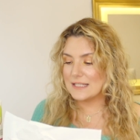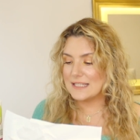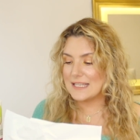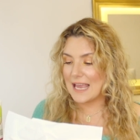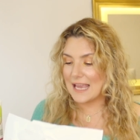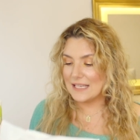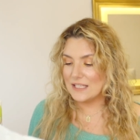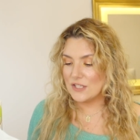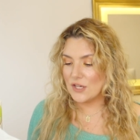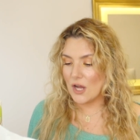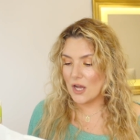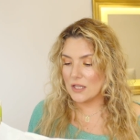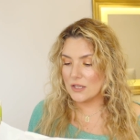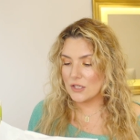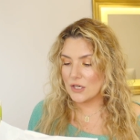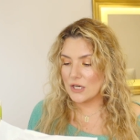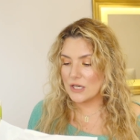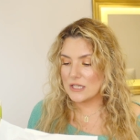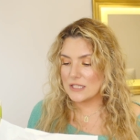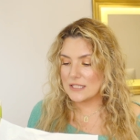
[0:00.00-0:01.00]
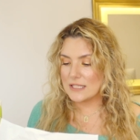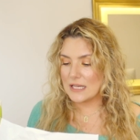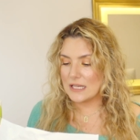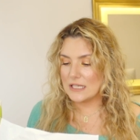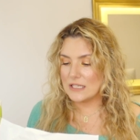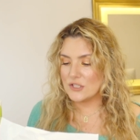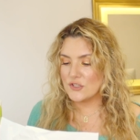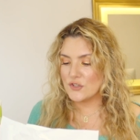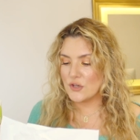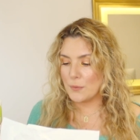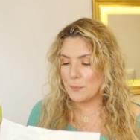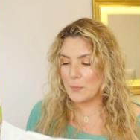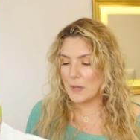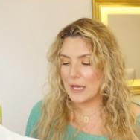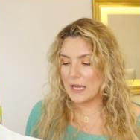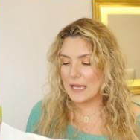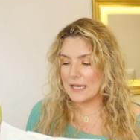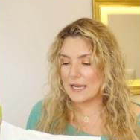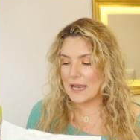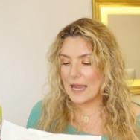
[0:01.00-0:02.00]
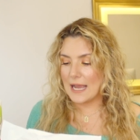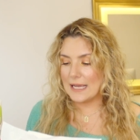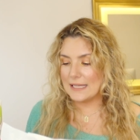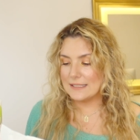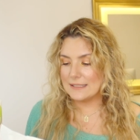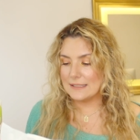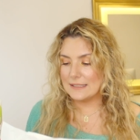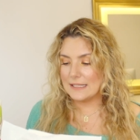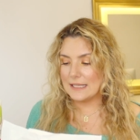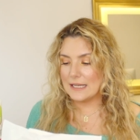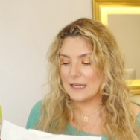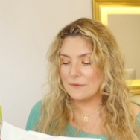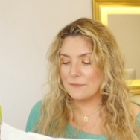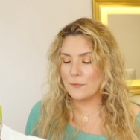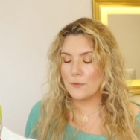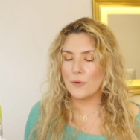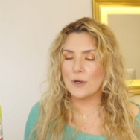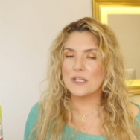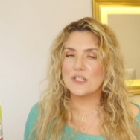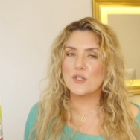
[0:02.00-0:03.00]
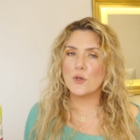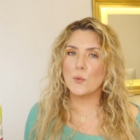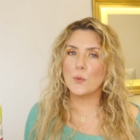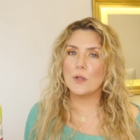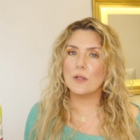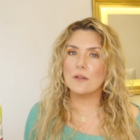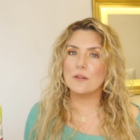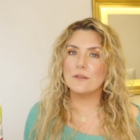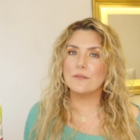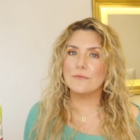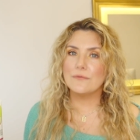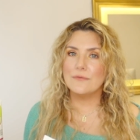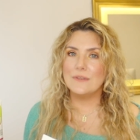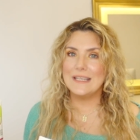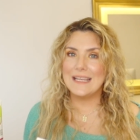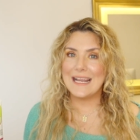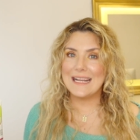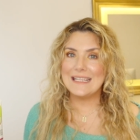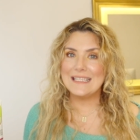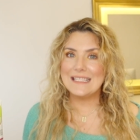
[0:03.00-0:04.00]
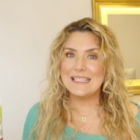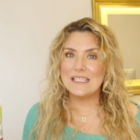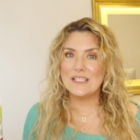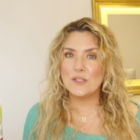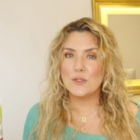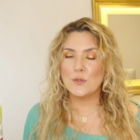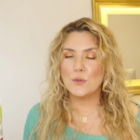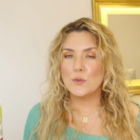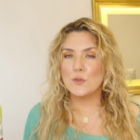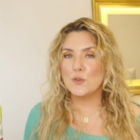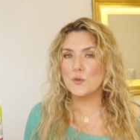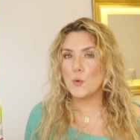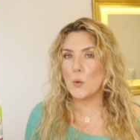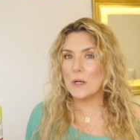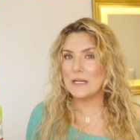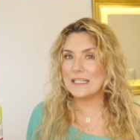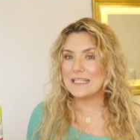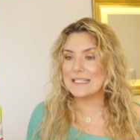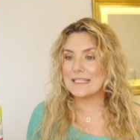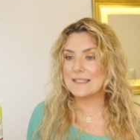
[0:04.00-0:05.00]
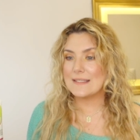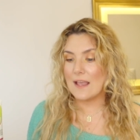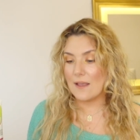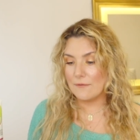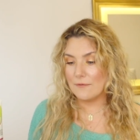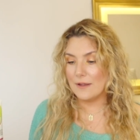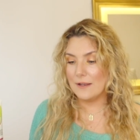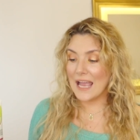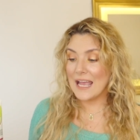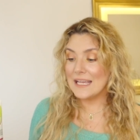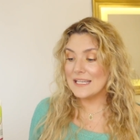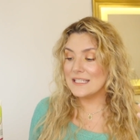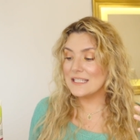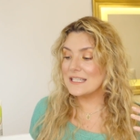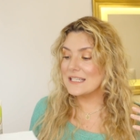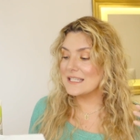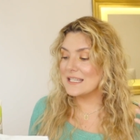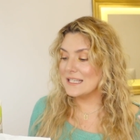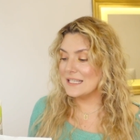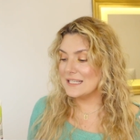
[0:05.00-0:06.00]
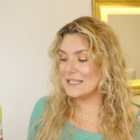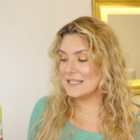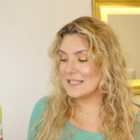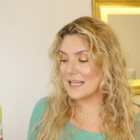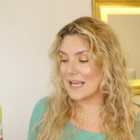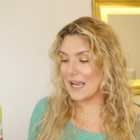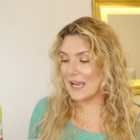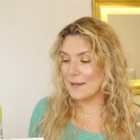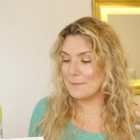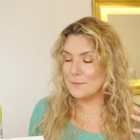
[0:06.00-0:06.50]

$10 in shipping and handling for a total of $92.27. And since I